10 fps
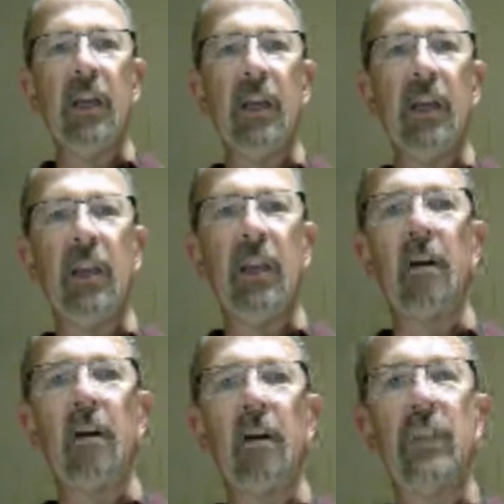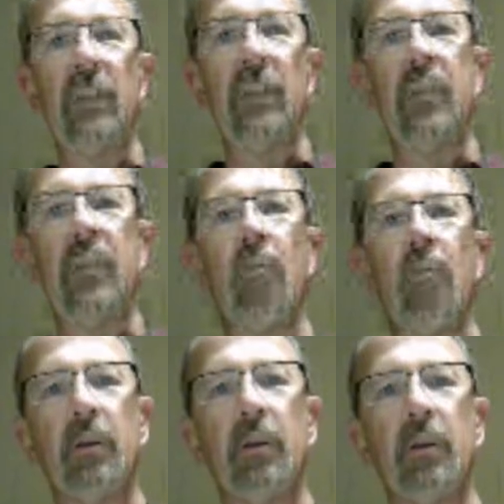thing here, it says, do you want
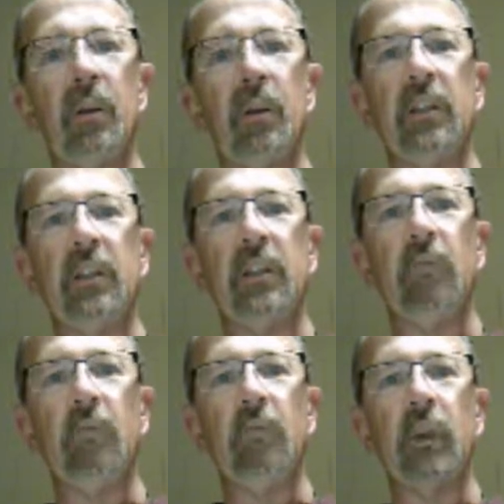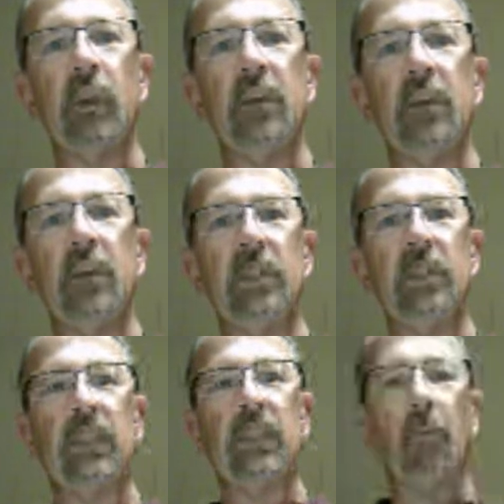to do this in a new worksheet or
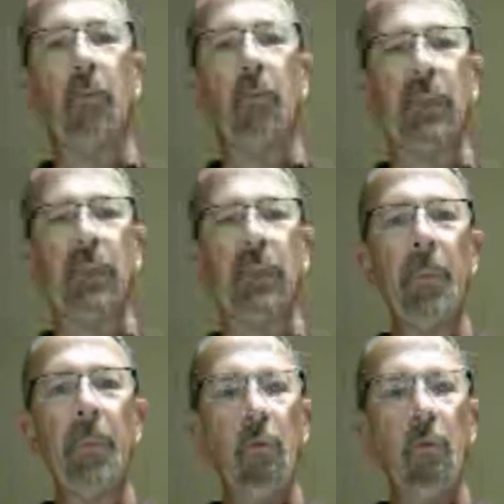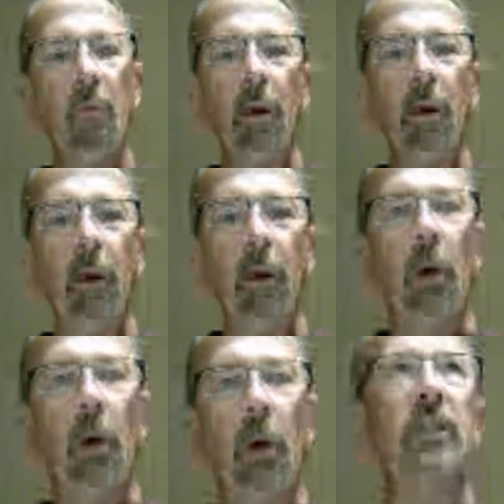existing worksheet? Well, I already
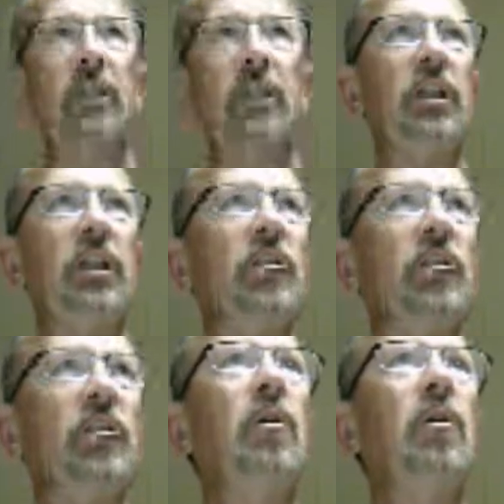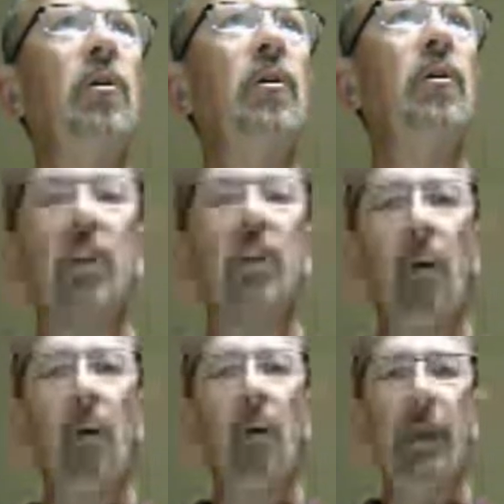went to sheet 2, so I
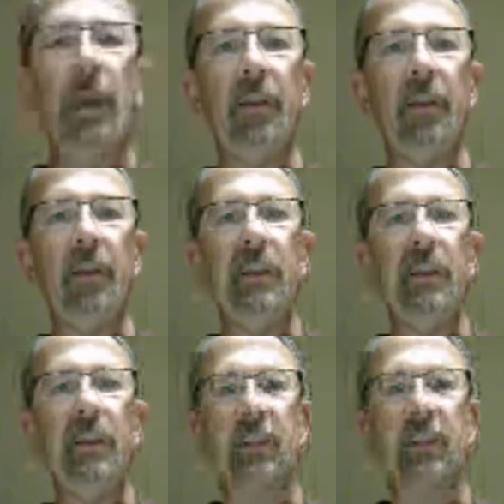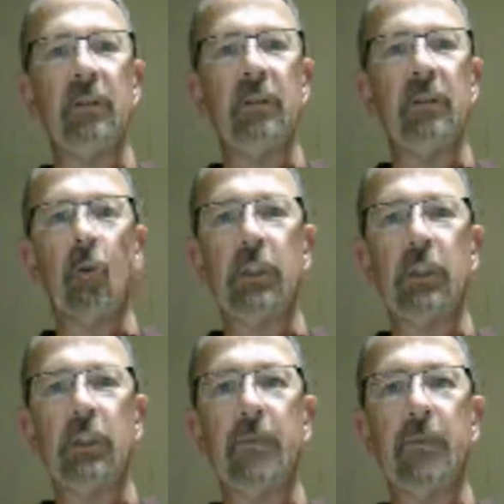want it in the existing
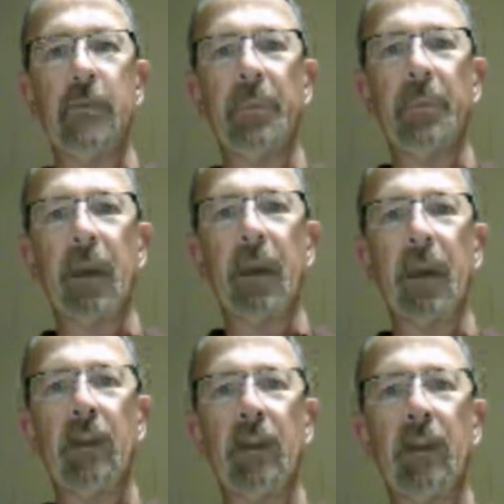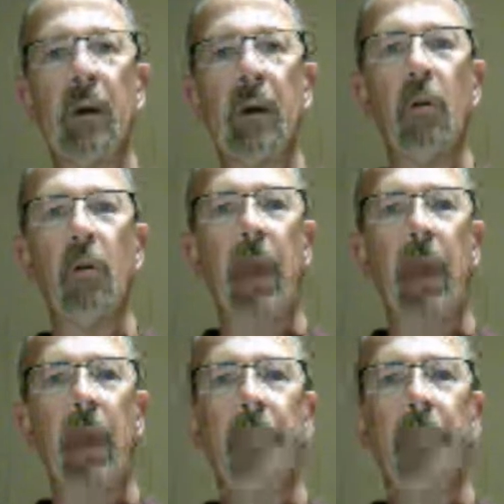worksheet. And I click OK.
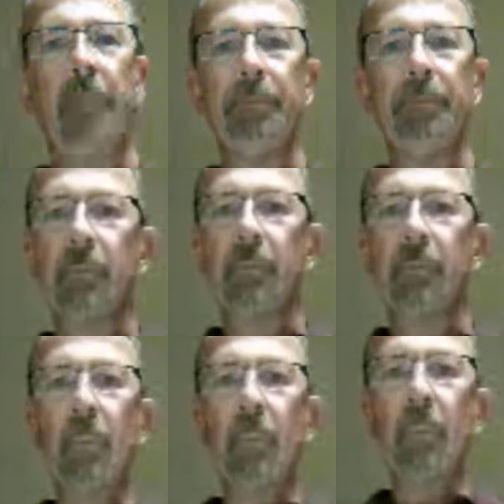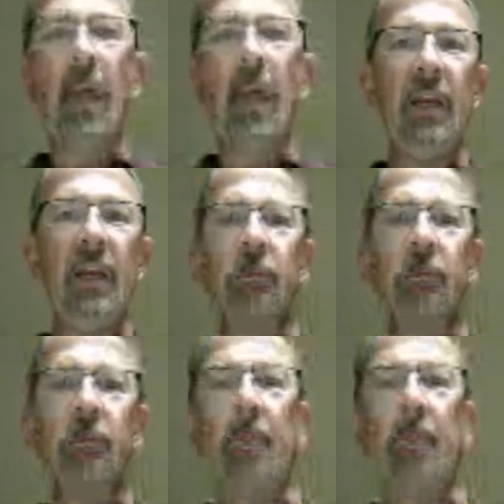And then here's what
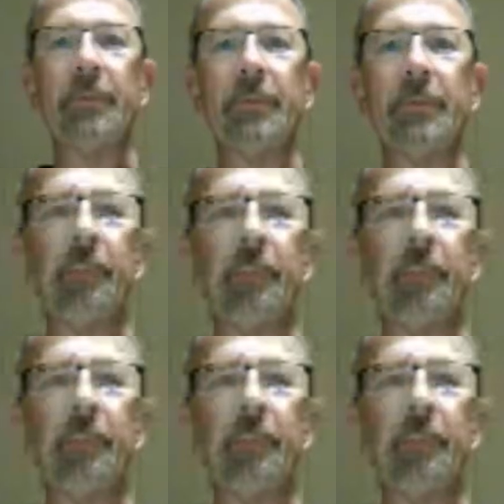pops up.